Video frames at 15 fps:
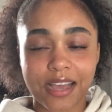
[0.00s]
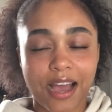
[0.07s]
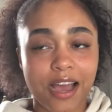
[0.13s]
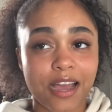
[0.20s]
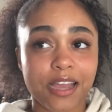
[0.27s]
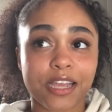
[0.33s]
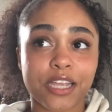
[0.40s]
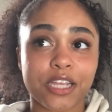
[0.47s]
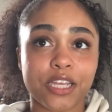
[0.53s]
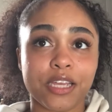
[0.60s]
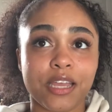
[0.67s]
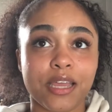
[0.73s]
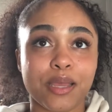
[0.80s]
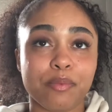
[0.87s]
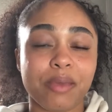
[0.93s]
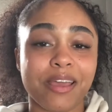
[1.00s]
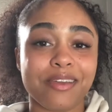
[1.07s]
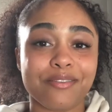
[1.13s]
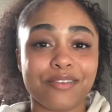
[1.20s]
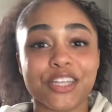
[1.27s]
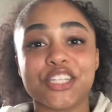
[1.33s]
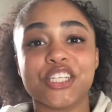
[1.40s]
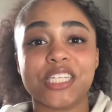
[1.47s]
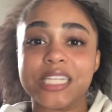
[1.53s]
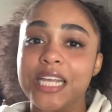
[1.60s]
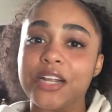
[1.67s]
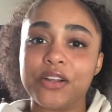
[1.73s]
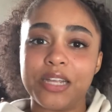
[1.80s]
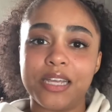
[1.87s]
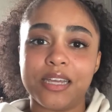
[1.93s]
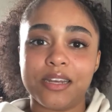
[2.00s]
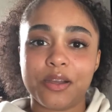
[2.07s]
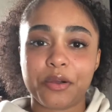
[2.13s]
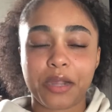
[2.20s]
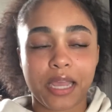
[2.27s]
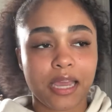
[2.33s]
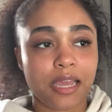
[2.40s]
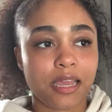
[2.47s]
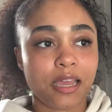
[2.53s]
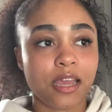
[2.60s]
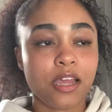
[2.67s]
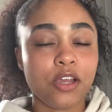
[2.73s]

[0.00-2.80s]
I am a vegetarian, okay?